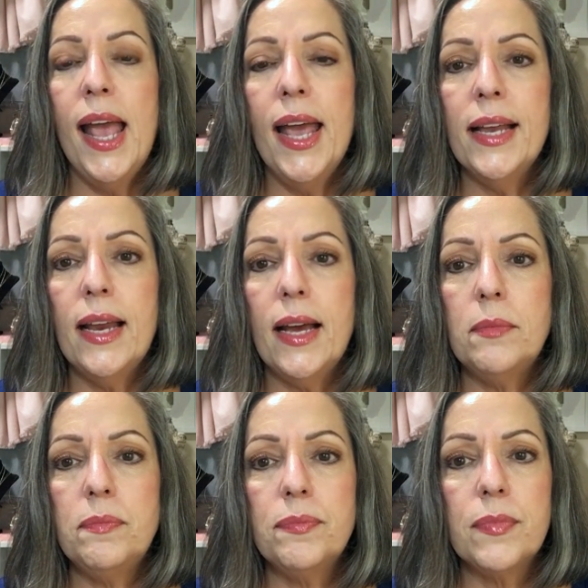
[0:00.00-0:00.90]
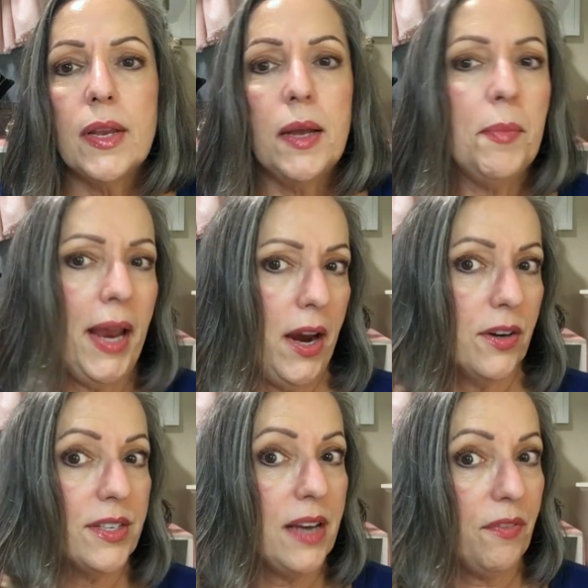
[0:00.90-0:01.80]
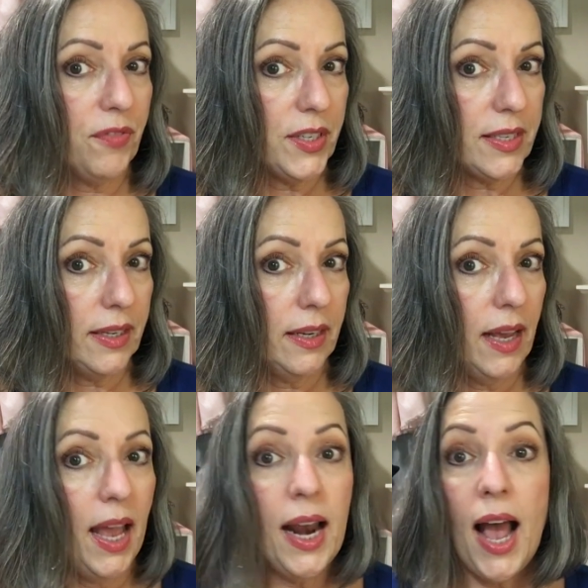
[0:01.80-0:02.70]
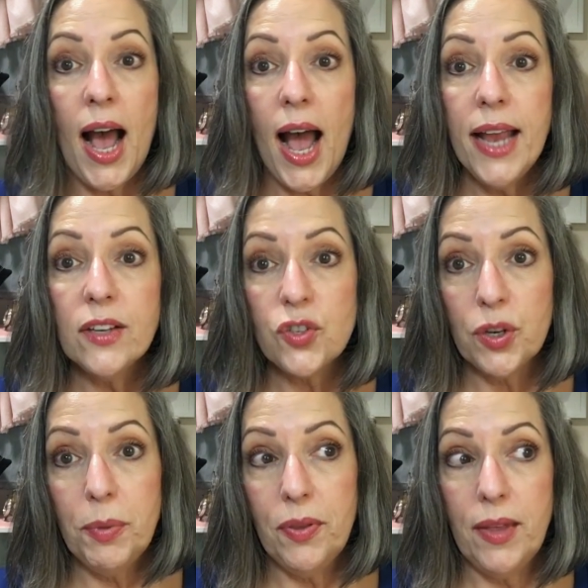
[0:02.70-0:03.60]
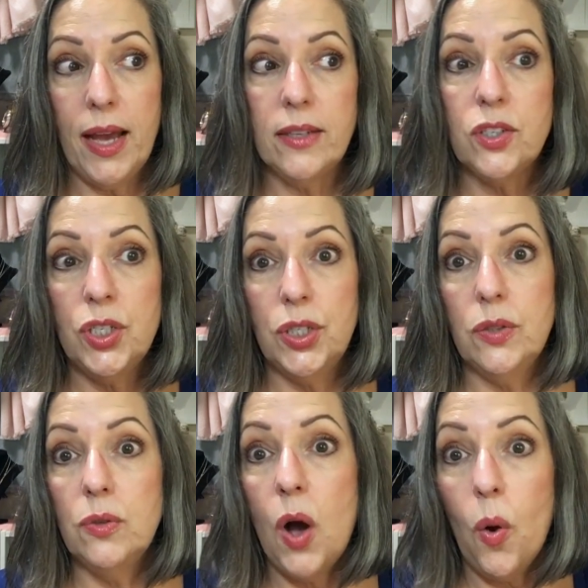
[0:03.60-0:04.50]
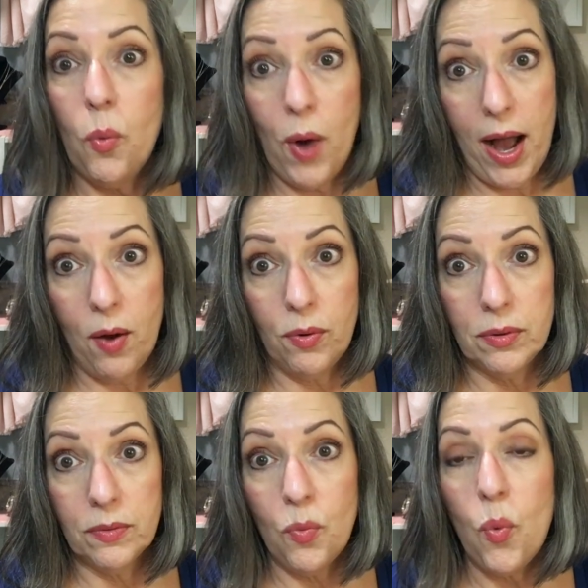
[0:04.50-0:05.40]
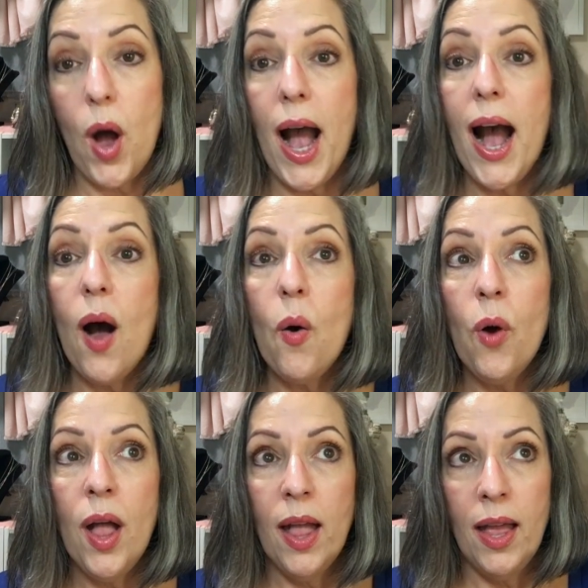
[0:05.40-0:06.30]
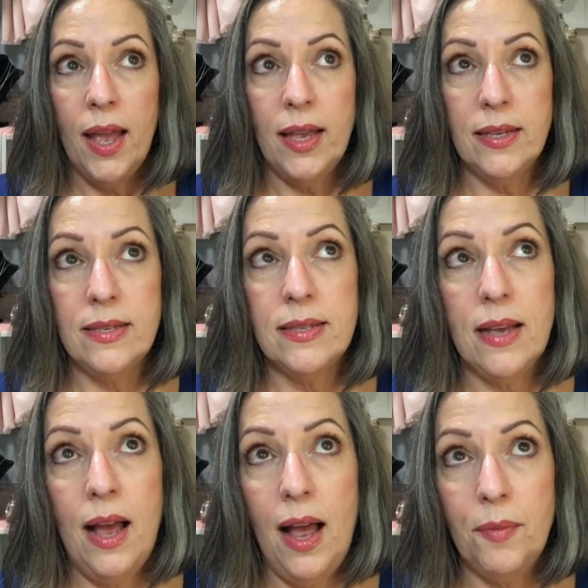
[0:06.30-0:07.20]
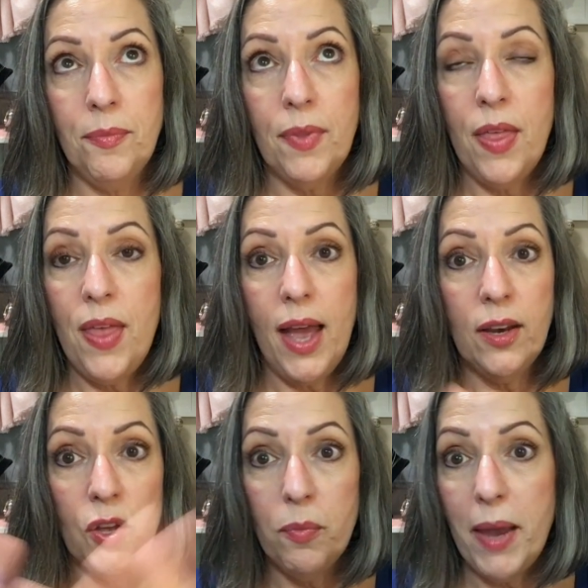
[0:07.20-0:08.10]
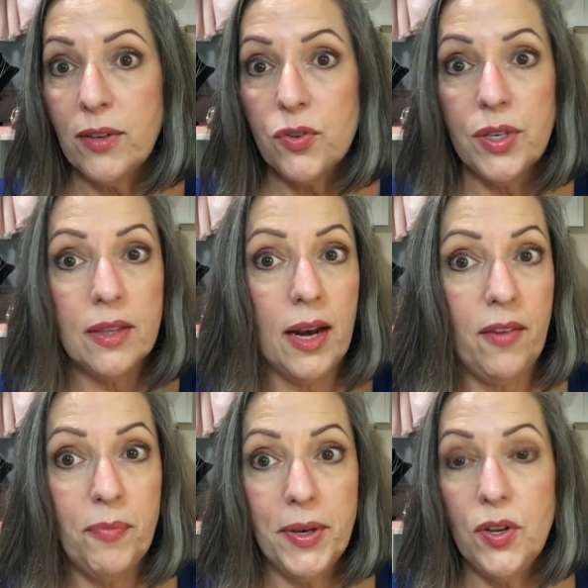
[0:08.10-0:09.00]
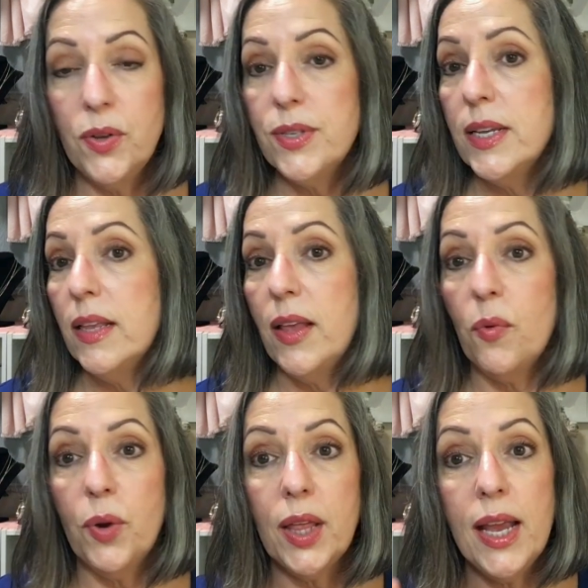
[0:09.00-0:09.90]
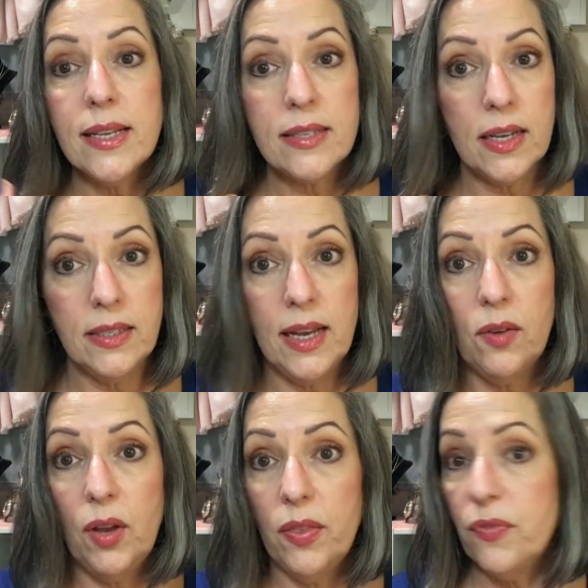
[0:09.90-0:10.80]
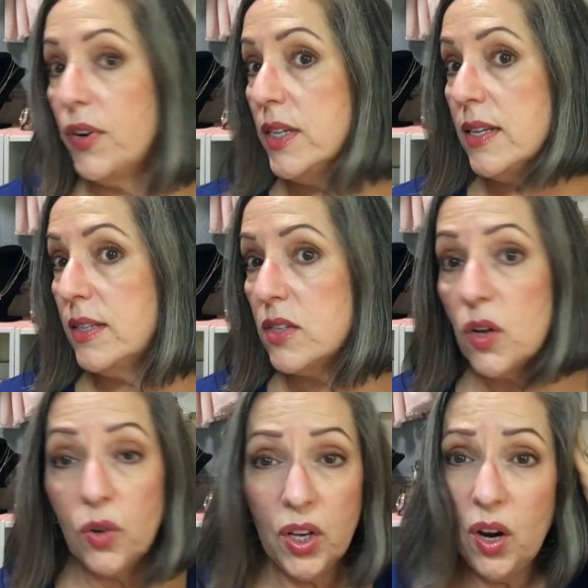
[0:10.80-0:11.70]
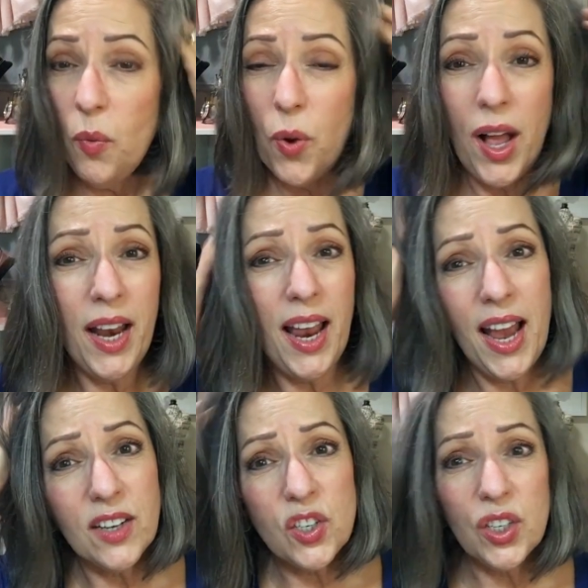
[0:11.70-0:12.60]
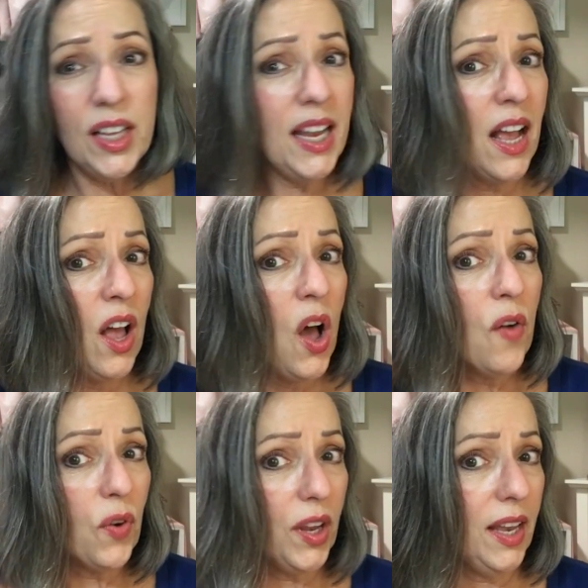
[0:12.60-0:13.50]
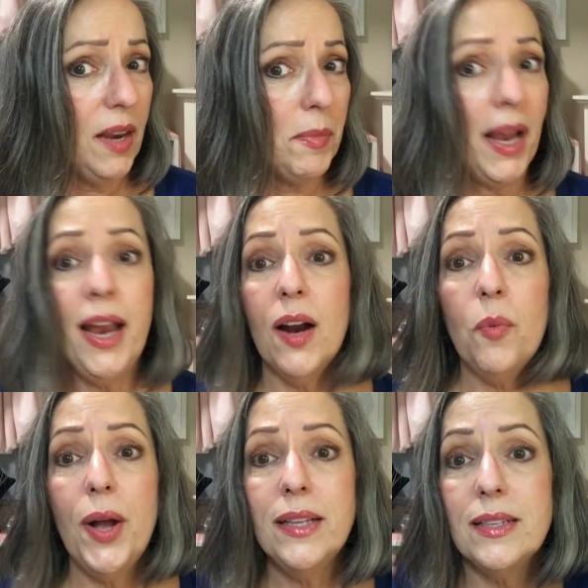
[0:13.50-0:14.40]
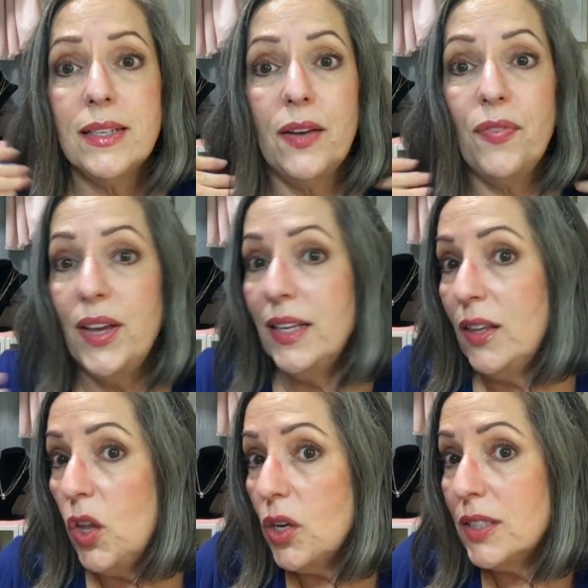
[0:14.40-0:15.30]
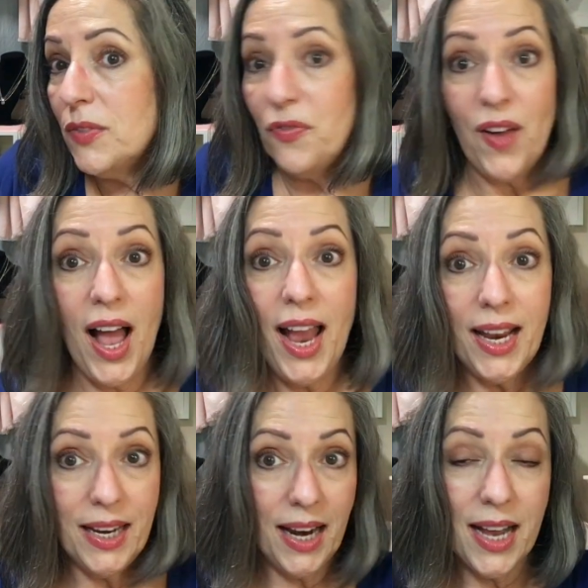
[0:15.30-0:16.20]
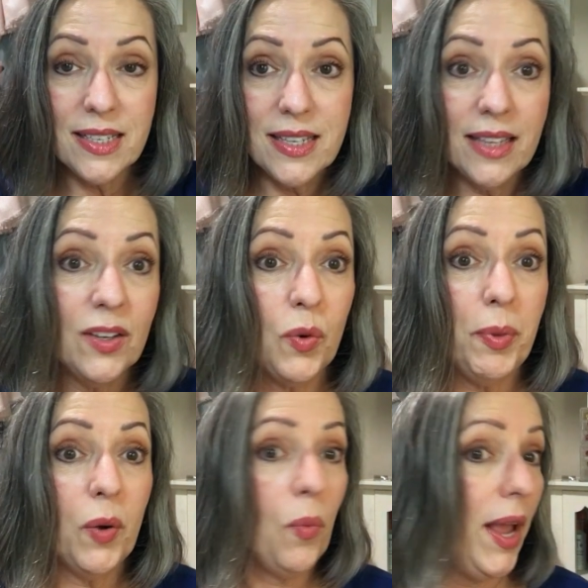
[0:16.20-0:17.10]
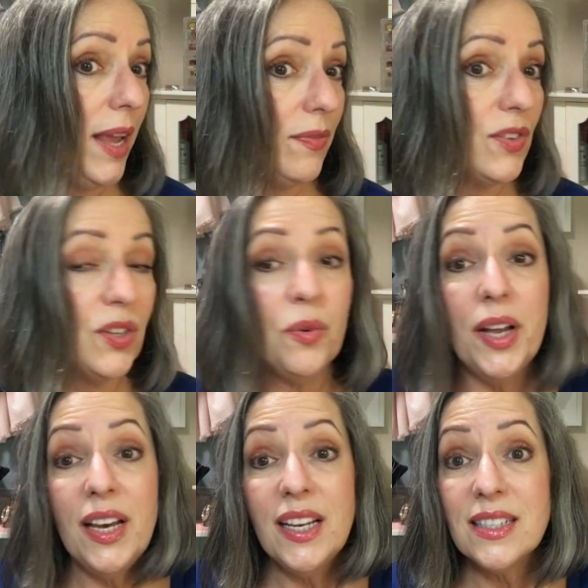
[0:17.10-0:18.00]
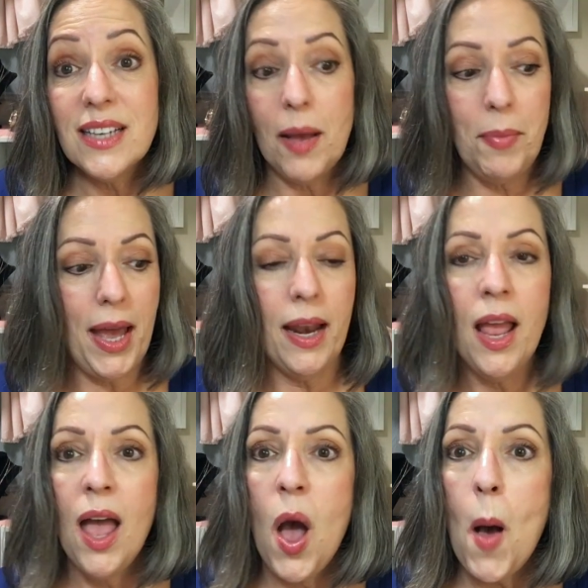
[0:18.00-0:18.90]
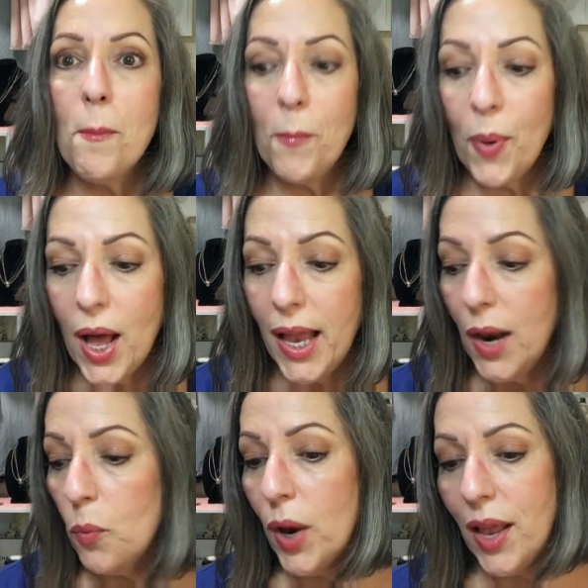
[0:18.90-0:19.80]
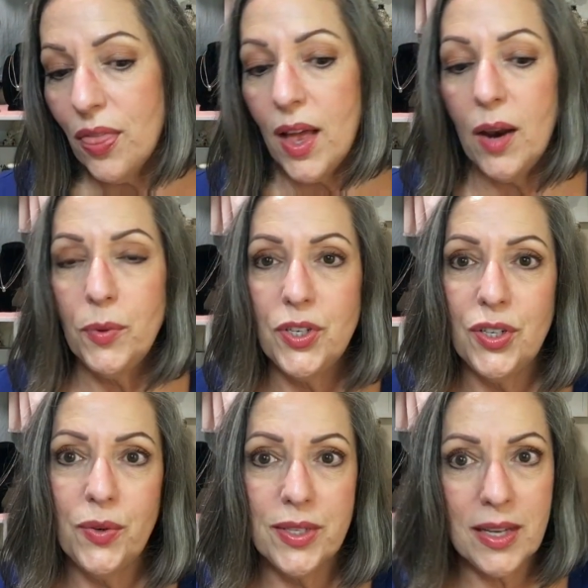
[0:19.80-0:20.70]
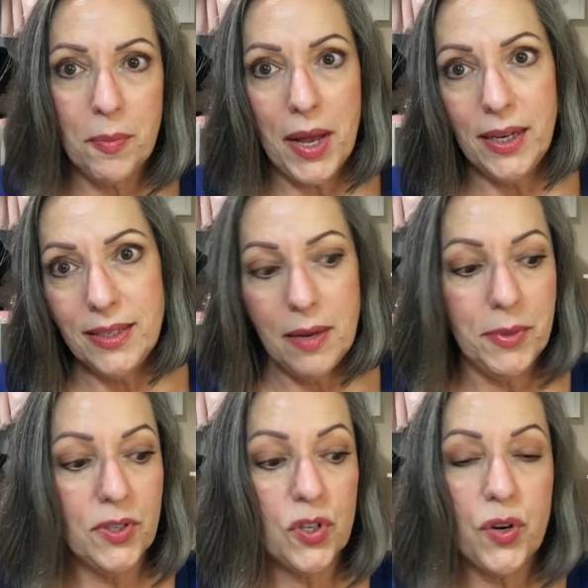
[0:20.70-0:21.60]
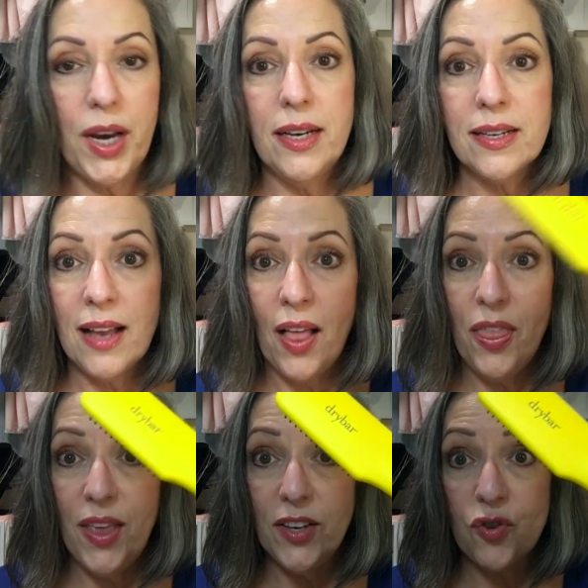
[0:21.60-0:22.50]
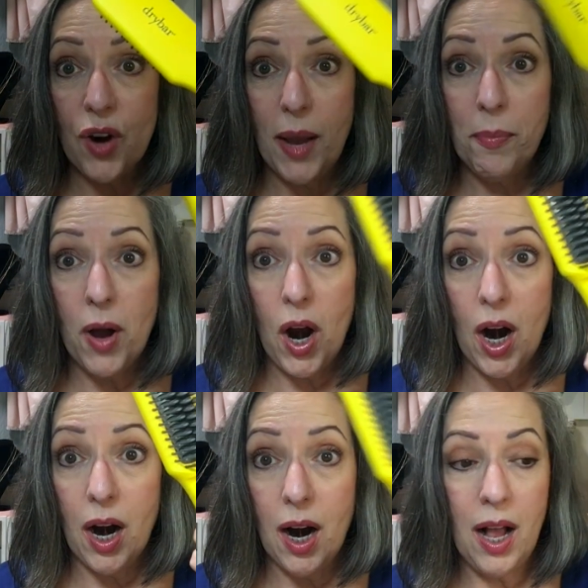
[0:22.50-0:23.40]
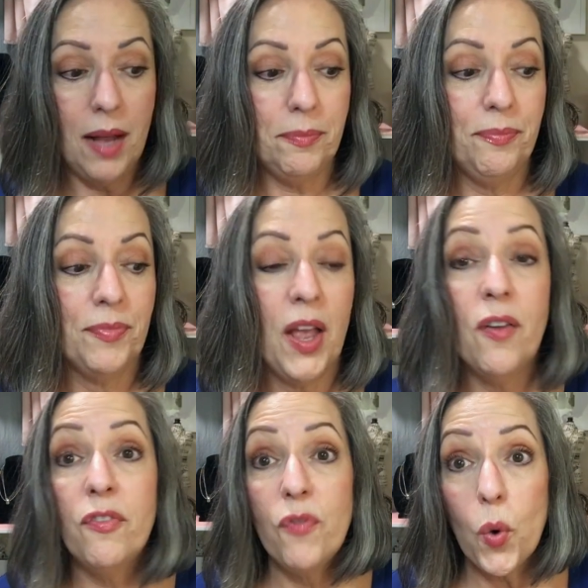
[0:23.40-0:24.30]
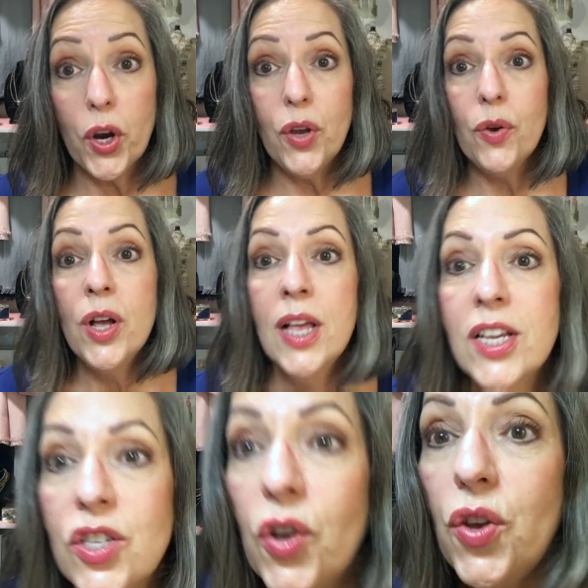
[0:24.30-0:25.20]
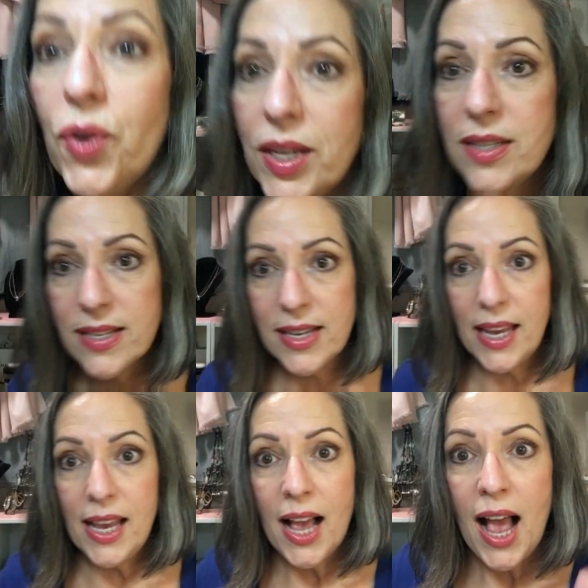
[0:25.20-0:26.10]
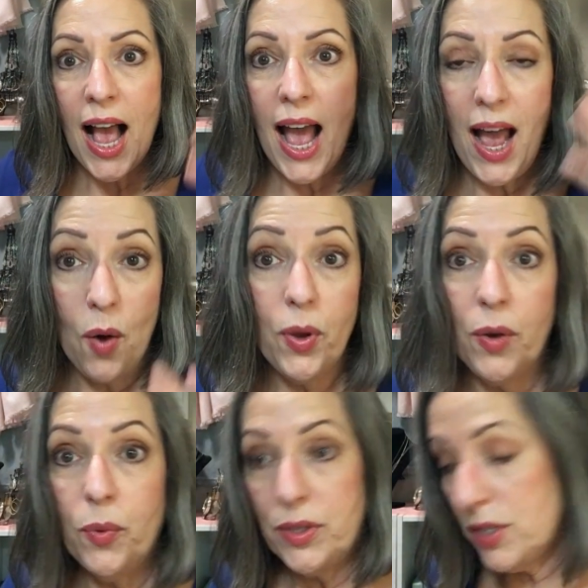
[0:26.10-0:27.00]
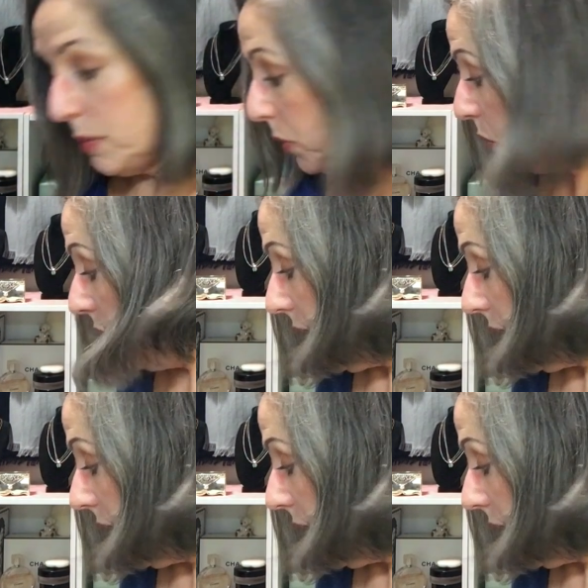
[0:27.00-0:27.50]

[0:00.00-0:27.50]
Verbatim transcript: and um, my hair is not frizzy and I attribute that to WOW. WOW is um, that humectant that I've been using that really has cut down on the frizz. And so, you know what? Actually, for getting my hair wet and stuff, it looks fine. It has that little bit of wave to it. It's not bad. But what I thought I would do is come on and demonstrate the dry bar um, for you so you can see how it will smooth